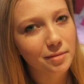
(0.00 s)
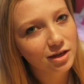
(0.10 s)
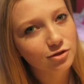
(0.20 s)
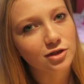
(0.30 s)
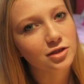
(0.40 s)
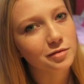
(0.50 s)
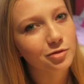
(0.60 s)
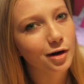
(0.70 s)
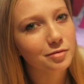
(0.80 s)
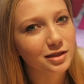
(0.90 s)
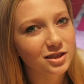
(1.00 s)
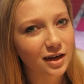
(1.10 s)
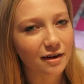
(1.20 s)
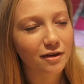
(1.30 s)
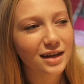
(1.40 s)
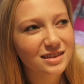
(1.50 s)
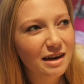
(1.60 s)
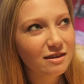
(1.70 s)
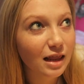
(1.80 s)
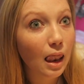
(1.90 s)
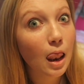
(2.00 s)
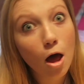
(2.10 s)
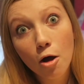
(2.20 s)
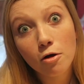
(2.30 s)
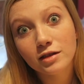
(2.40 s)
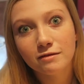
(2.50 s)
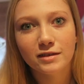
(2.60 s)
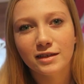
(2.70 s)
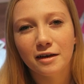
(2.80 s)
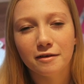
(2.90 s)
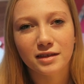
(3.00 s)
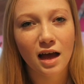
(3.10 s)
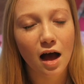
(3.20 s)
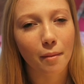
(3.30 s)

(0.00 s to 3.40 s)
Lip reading: make sure you subscribe to this channel, as there is loads of videos